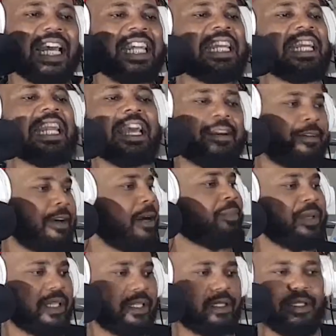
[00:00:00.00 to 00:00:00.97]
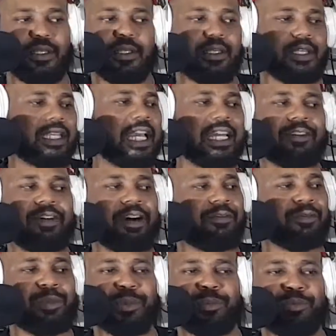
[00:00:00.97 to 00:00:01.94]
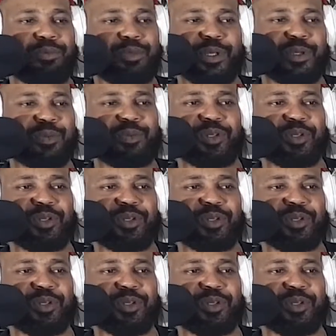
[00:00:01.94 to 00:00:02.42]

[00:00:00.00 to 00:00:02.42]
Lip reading: can never be rested.